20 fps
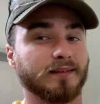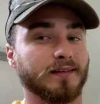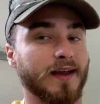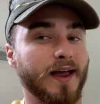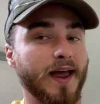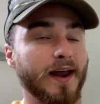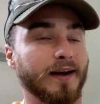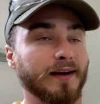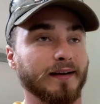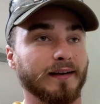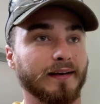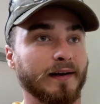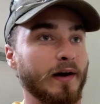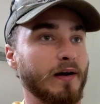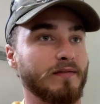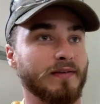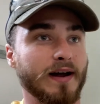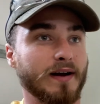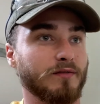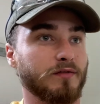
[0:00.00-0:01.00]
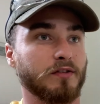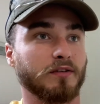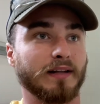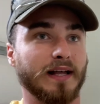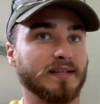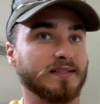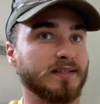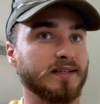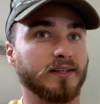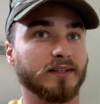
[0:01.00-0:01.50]
And you know, I've had it for the
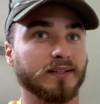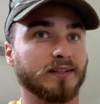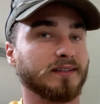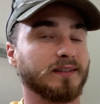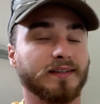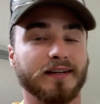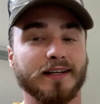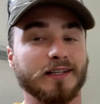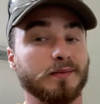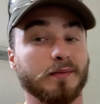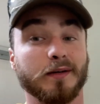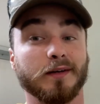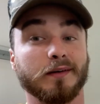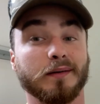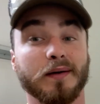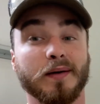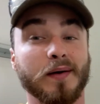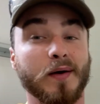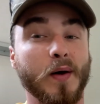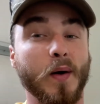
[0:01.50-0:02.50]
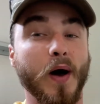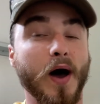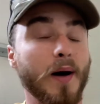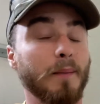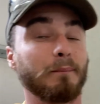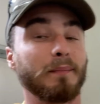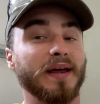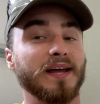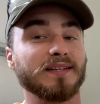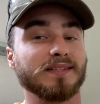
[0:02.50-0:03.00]
last year. It's been
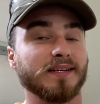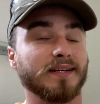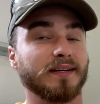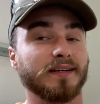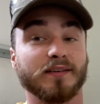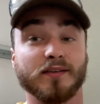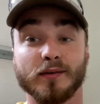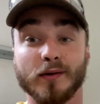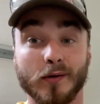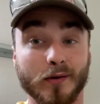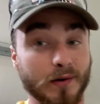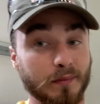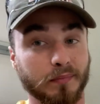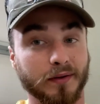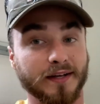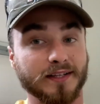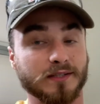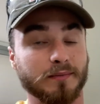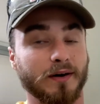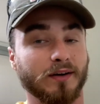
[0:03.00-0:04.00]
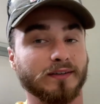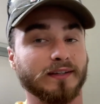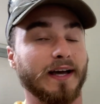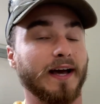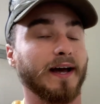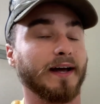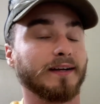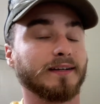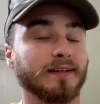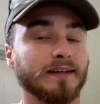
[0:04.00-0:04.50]
amazing, no complaints about
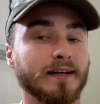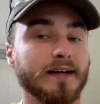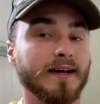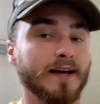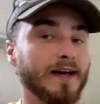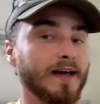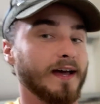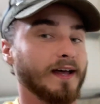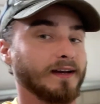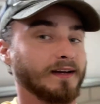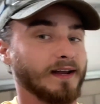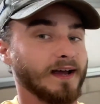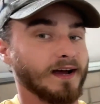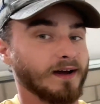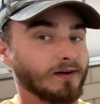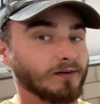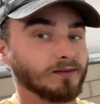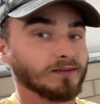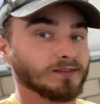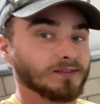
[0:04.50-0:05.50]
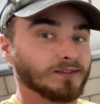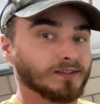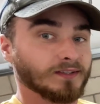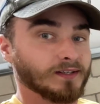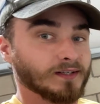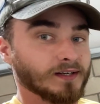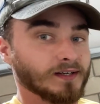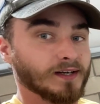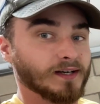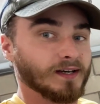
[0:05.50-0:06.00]
that. And now
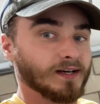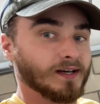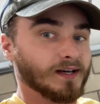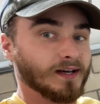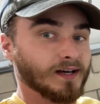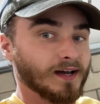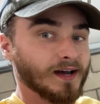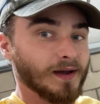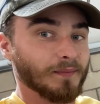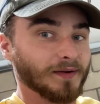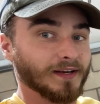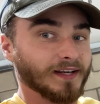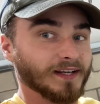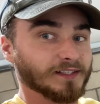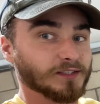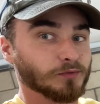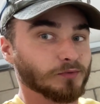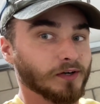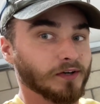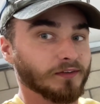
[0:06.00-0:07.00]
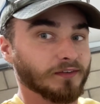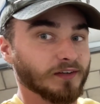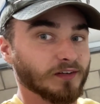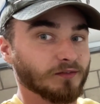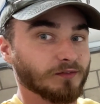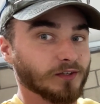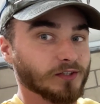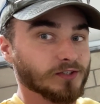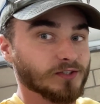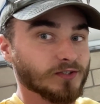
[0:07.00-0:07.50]
I'm gonna get to run their
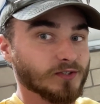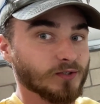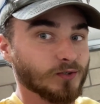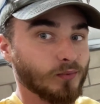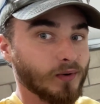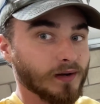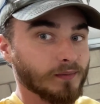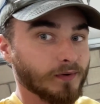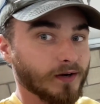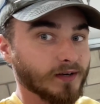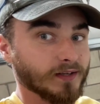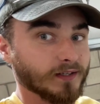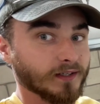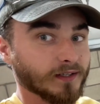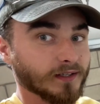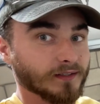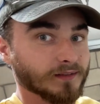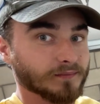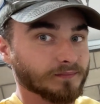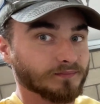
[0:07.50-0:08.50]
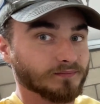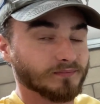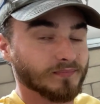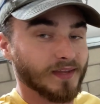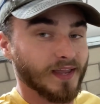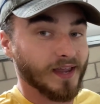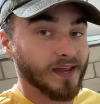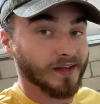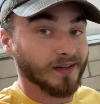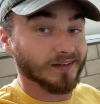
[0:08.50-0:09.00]
version 2 widebody kit.
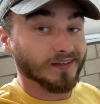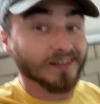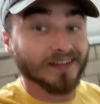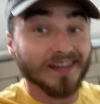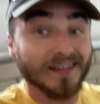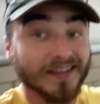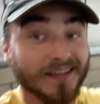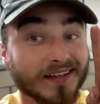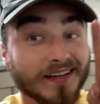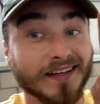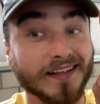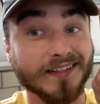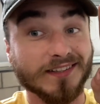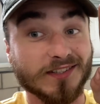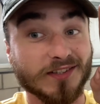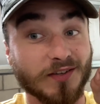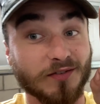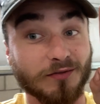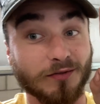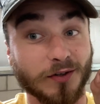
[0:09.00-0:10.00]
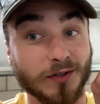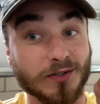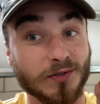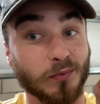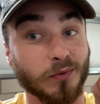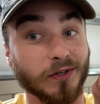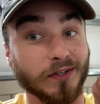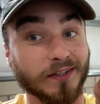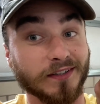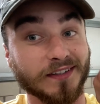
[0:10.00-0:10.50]
And it's the first
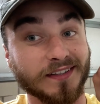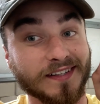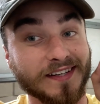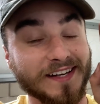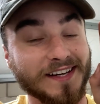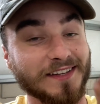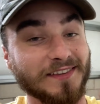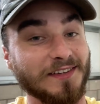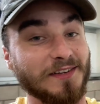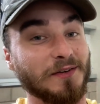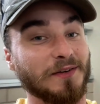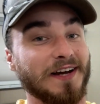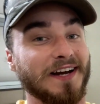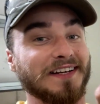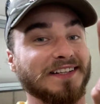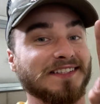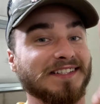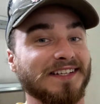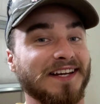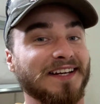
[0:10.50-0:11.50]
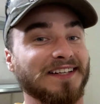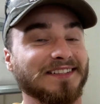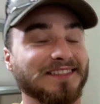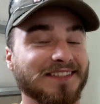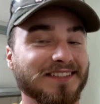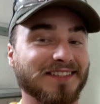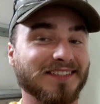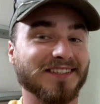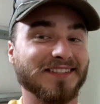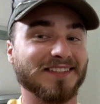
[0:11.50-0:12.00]
one in the United
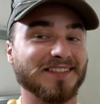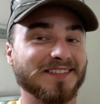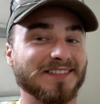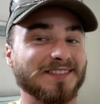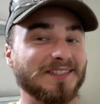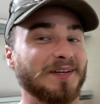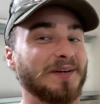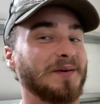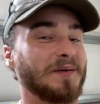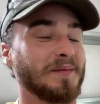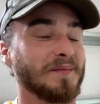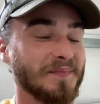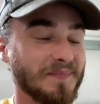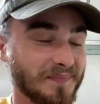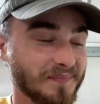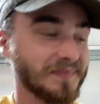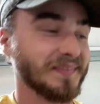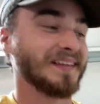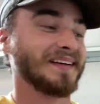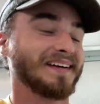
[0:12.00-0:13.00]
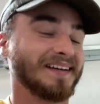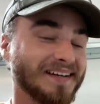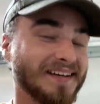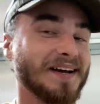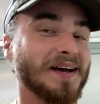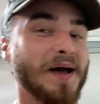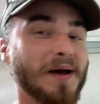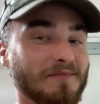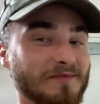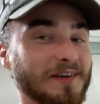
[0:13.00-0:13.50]
States. So
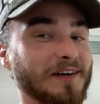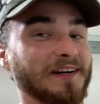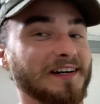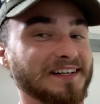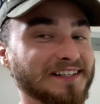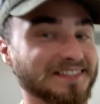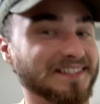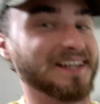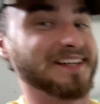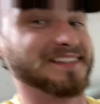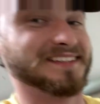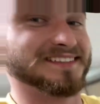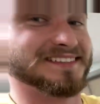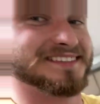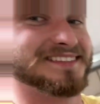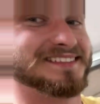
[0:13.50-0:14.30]
I'm very excited.